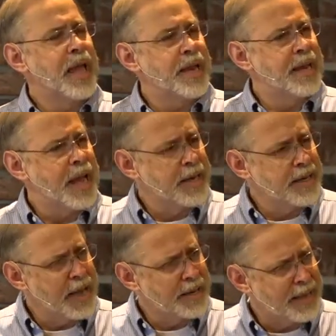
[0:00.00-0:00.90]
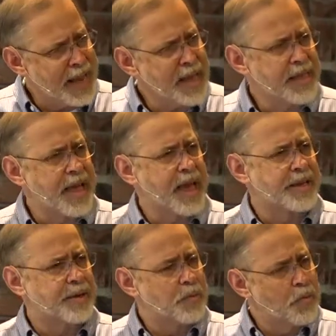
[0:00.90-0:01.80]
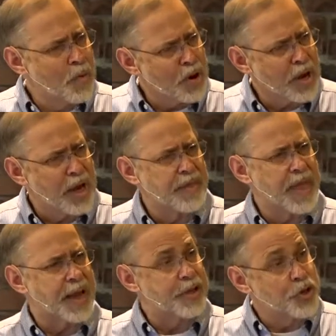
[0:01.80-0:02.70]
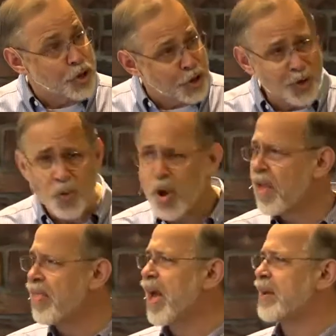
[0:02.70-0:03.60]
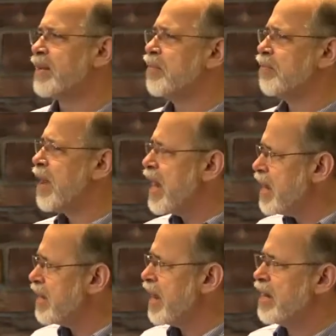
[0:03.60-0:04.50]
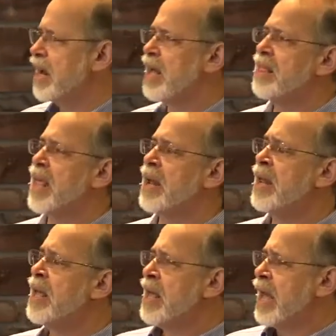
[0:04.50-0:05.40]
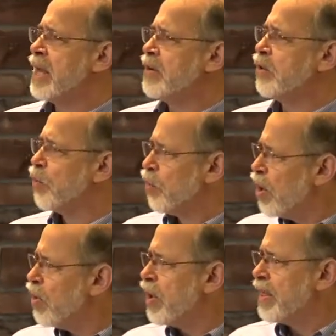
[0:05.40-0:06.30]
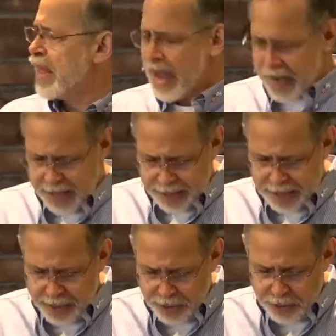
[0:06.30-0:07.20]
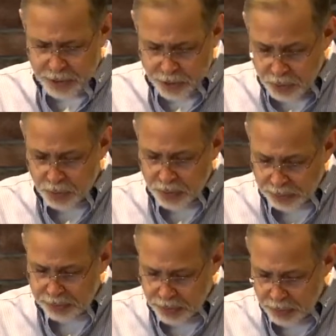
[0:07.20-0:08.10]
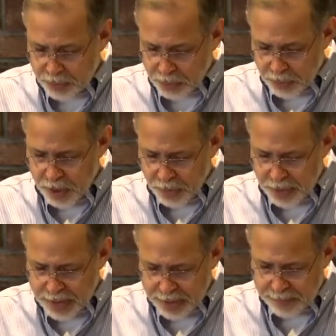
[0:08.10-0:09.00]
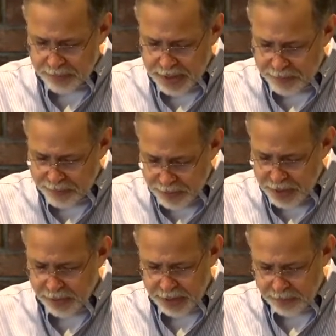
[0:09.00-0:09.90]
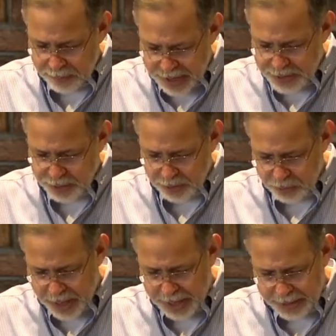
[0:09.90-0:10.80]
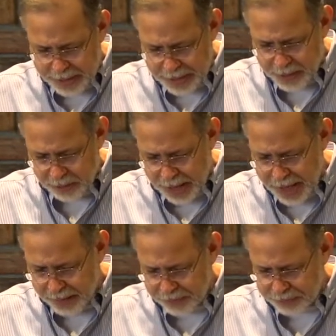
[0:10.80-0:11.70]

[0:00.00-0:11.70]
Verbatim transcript: and, and, and take that and work on that and chew on that and meditate on that and grow in that. And, and you, will, you will grow in a, in a very major way in your life.